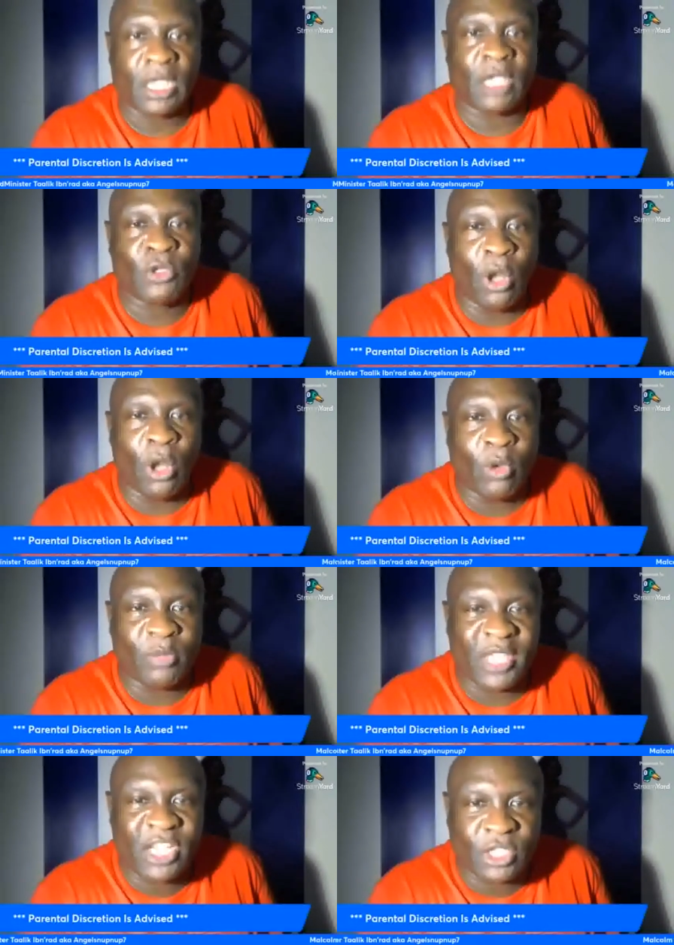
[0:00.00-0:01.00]
If you don't want
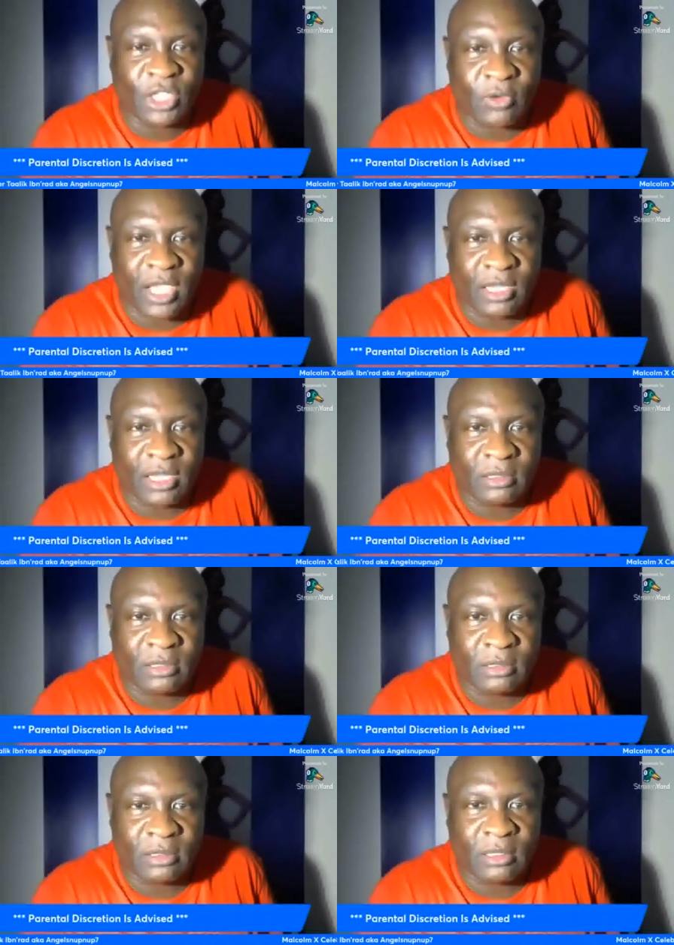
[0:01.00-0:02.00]
to be integrated,
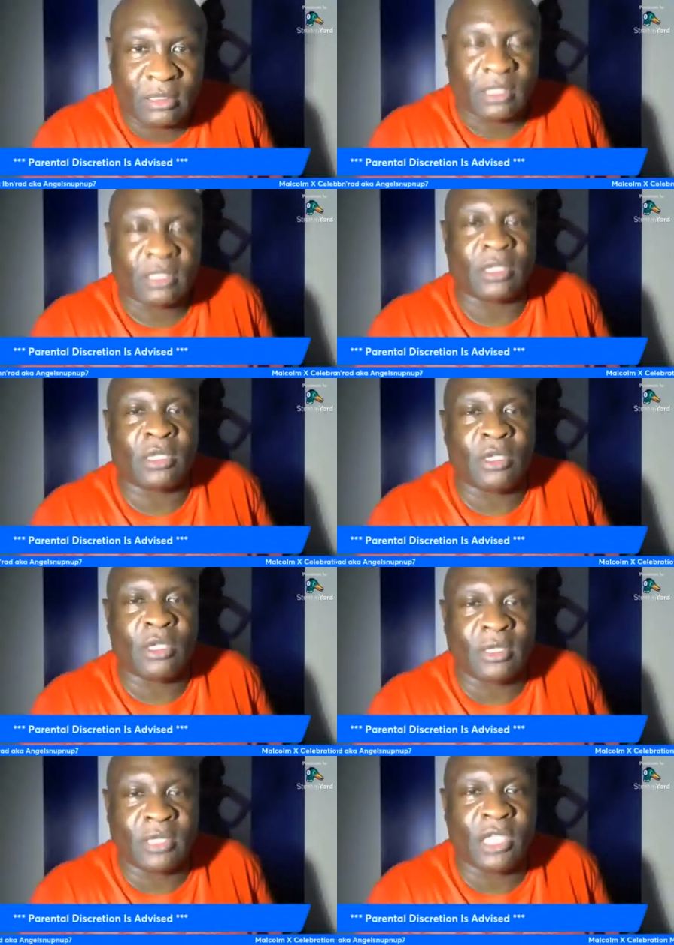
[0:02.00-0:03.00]
then
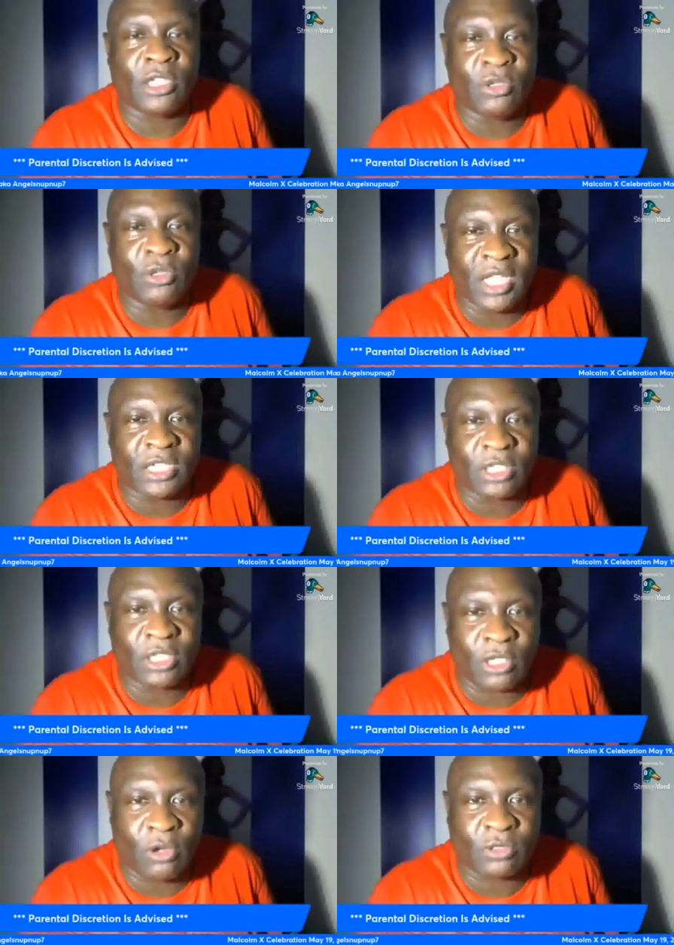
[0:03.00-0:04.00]
you then you need to
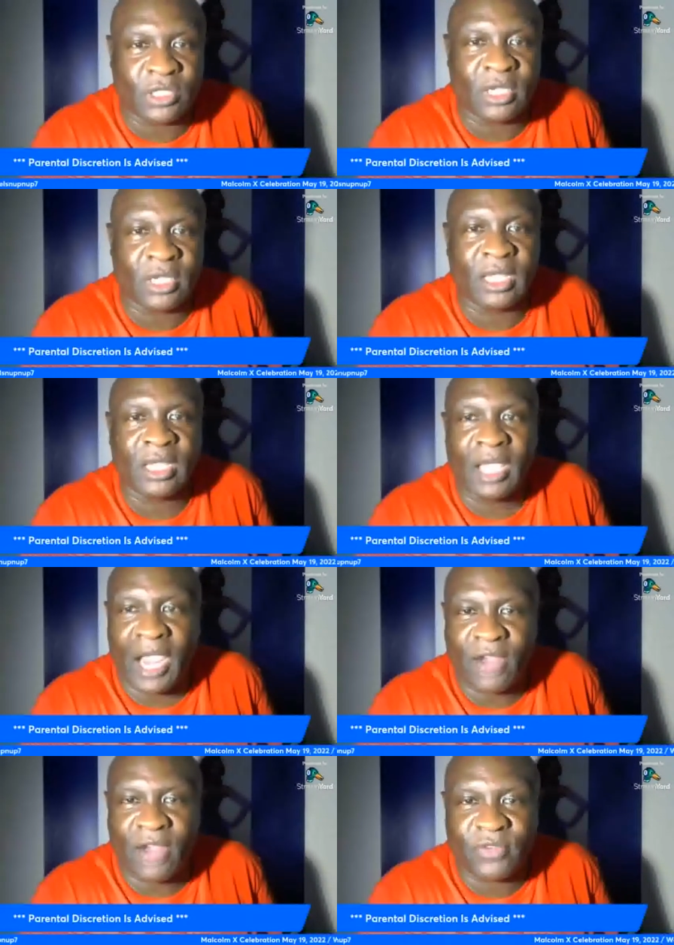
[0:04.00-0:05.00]
go to
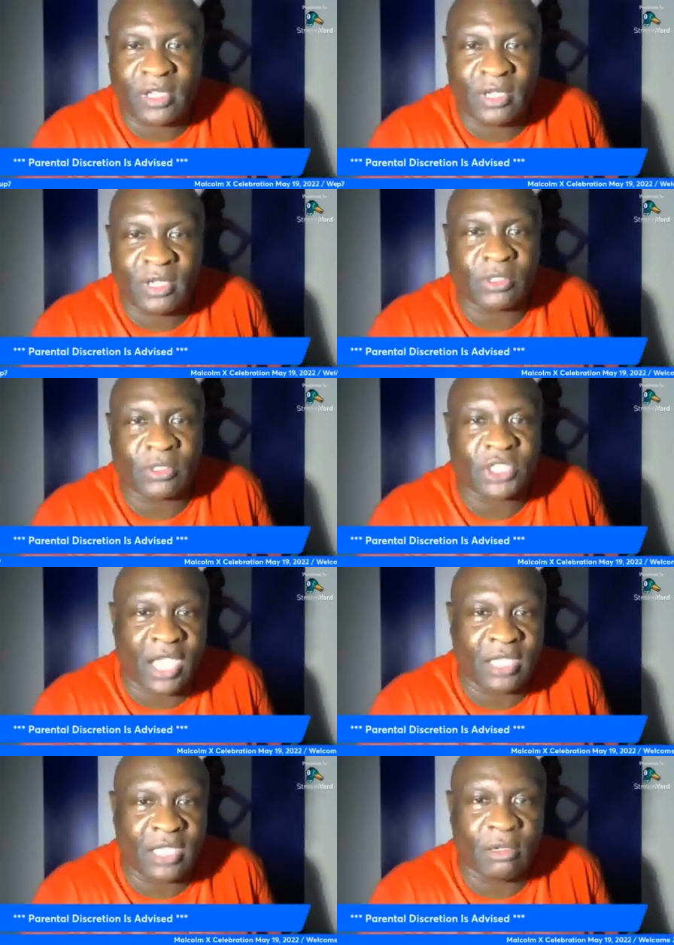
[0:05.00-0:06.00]
Africa or
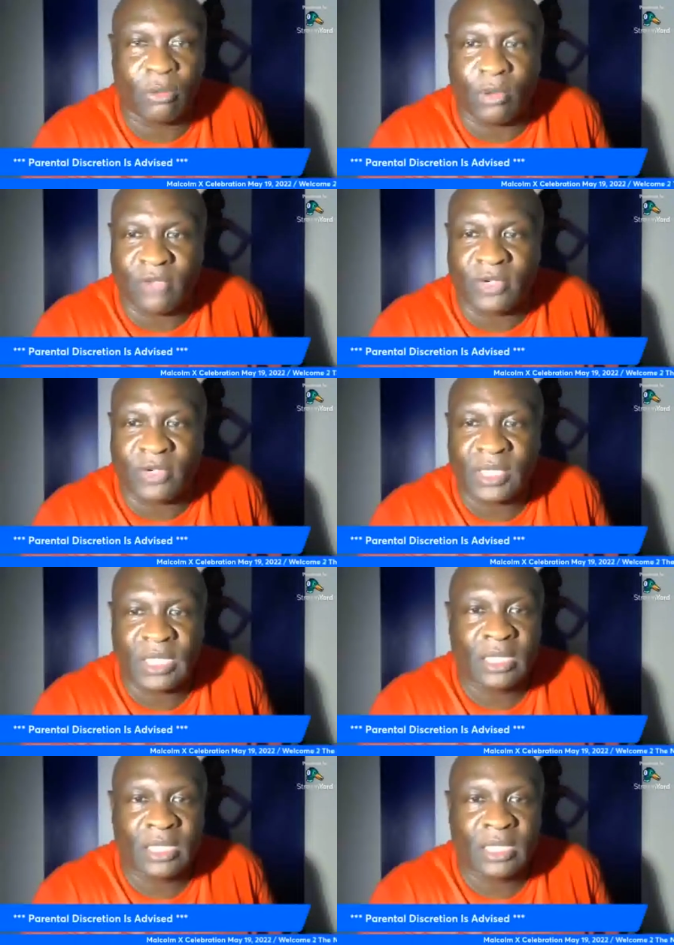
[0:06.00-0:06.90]
China or wherever.